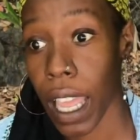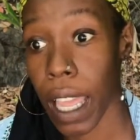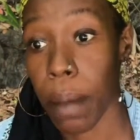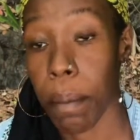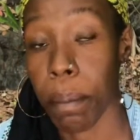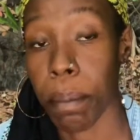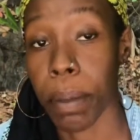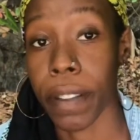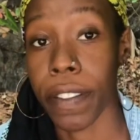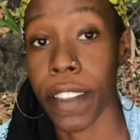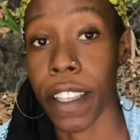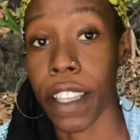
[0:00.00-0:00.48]

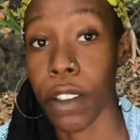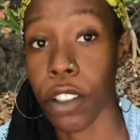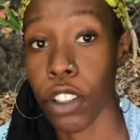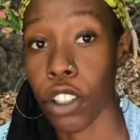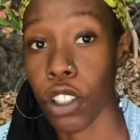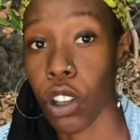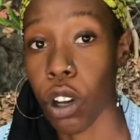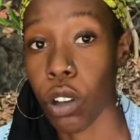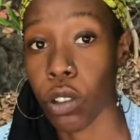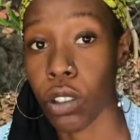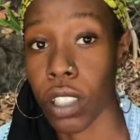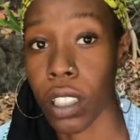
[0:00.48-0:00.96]
But then you
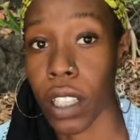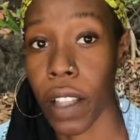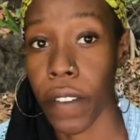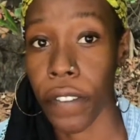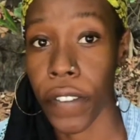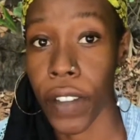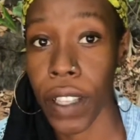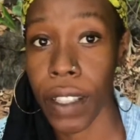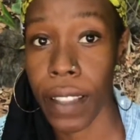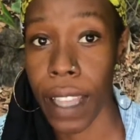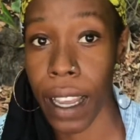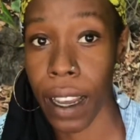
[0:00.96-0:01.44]
go to the
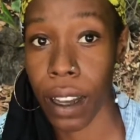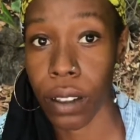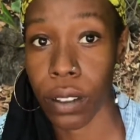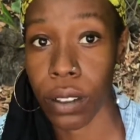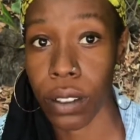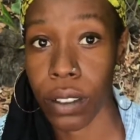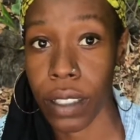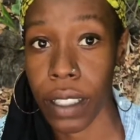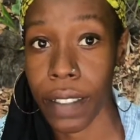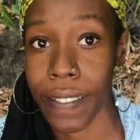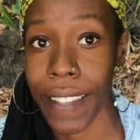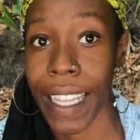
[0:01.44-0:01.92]
fifth house,
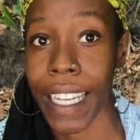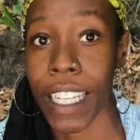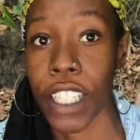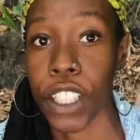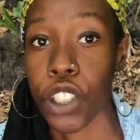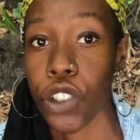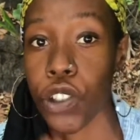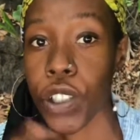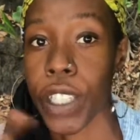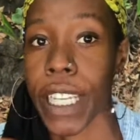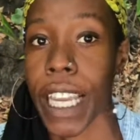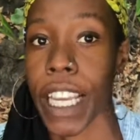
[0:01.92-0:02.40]
that is
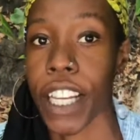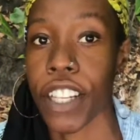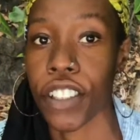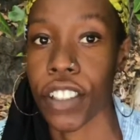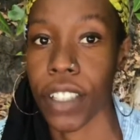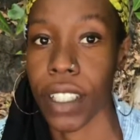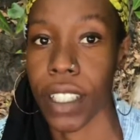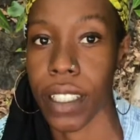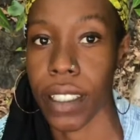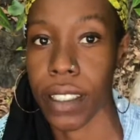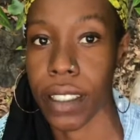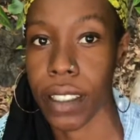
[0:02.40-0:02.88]
creation
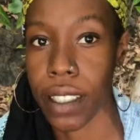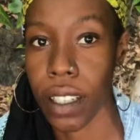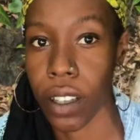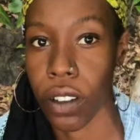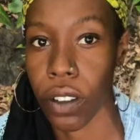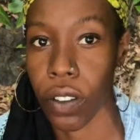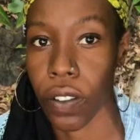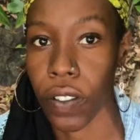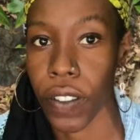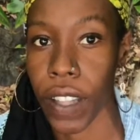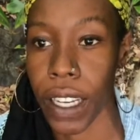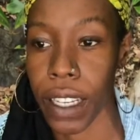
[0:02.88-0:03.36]
itself.
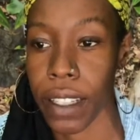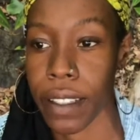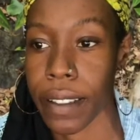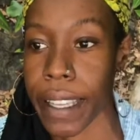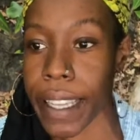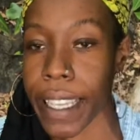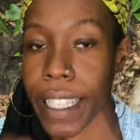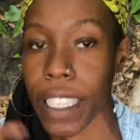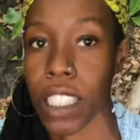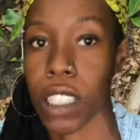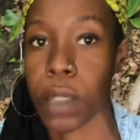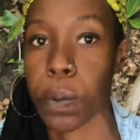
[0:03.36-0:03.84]
That is the
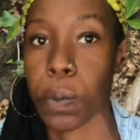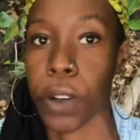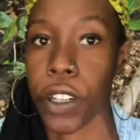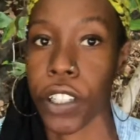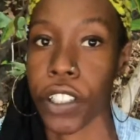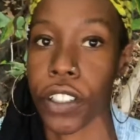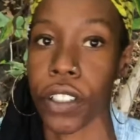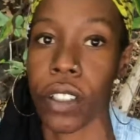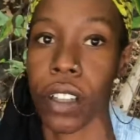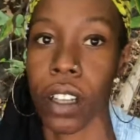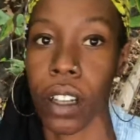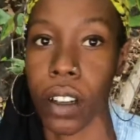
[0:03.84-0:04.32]

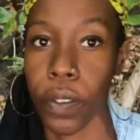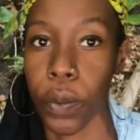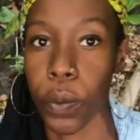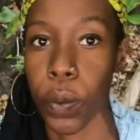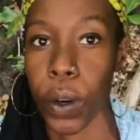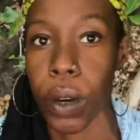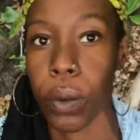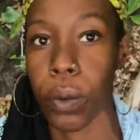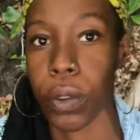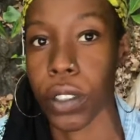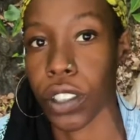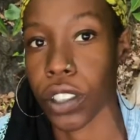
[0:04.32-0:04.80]
expression of
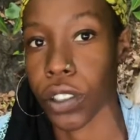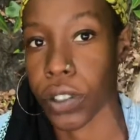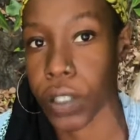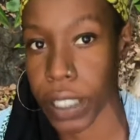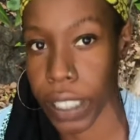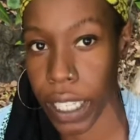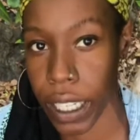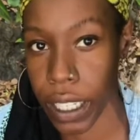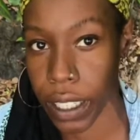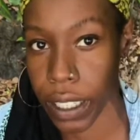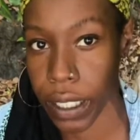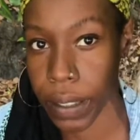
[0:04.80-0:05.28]
what was
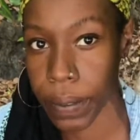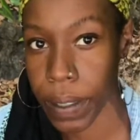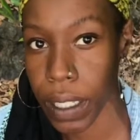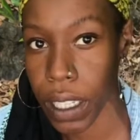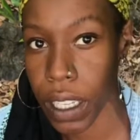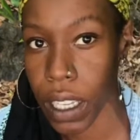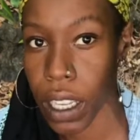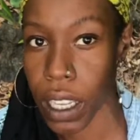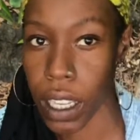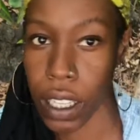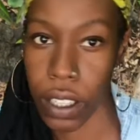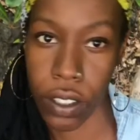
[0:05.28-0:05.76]
created.
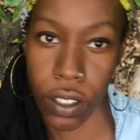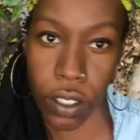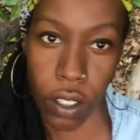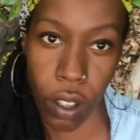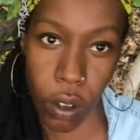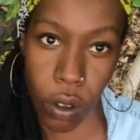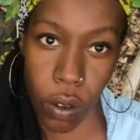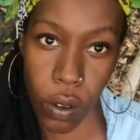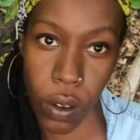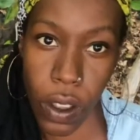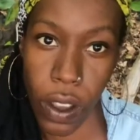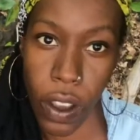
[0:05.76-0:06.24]
And
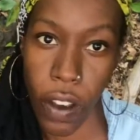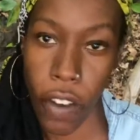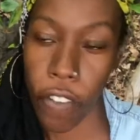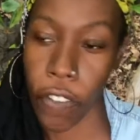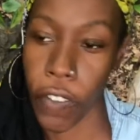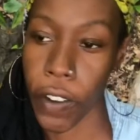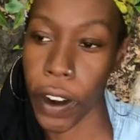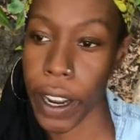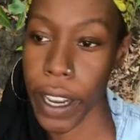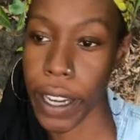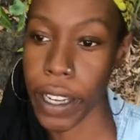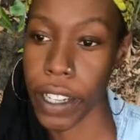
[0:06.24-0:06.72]
so for
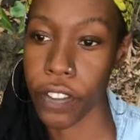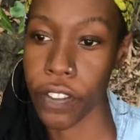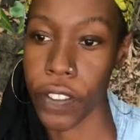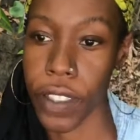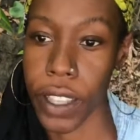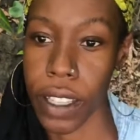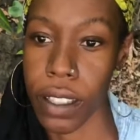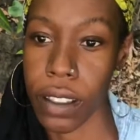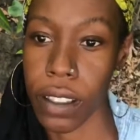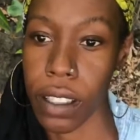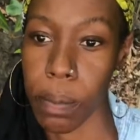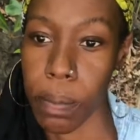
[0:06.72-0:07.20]

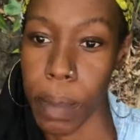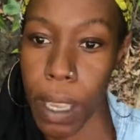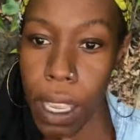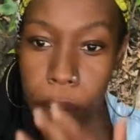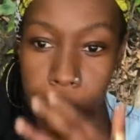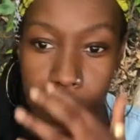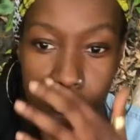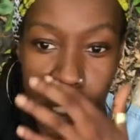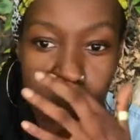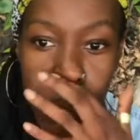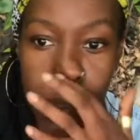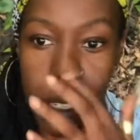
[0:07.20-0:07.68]
anything to be able
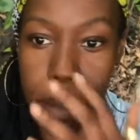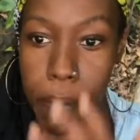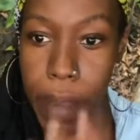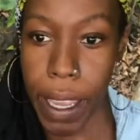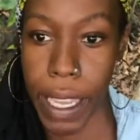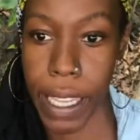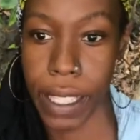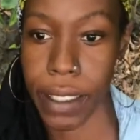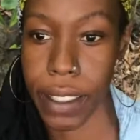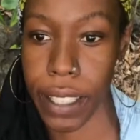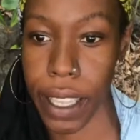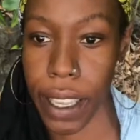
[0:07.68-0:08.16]
to be
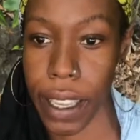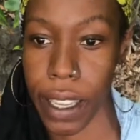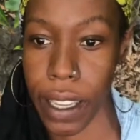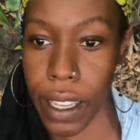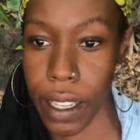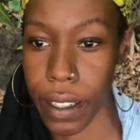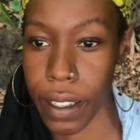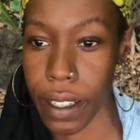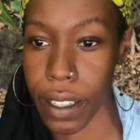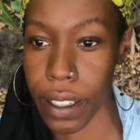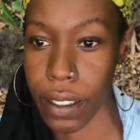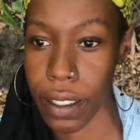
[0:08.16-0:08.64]

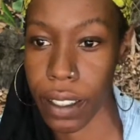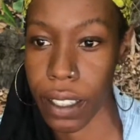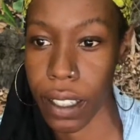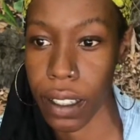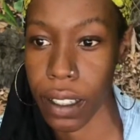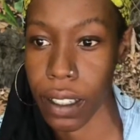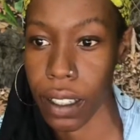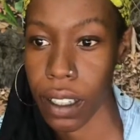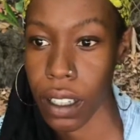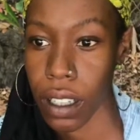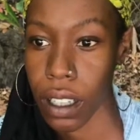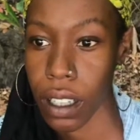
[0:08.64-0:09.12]
maintained and
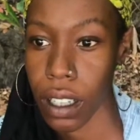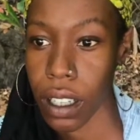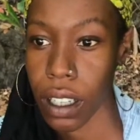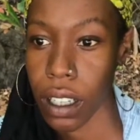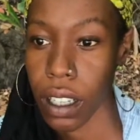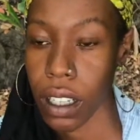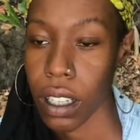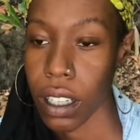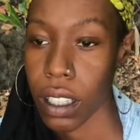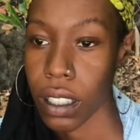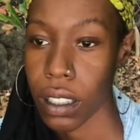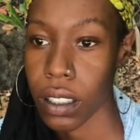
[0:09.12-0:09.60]

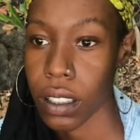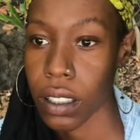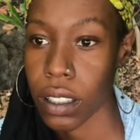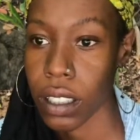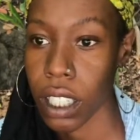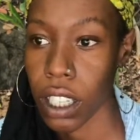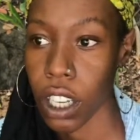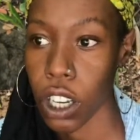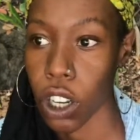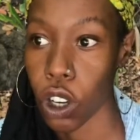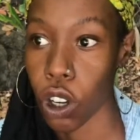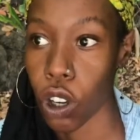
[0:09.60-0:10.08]

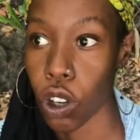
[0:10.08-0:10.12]
to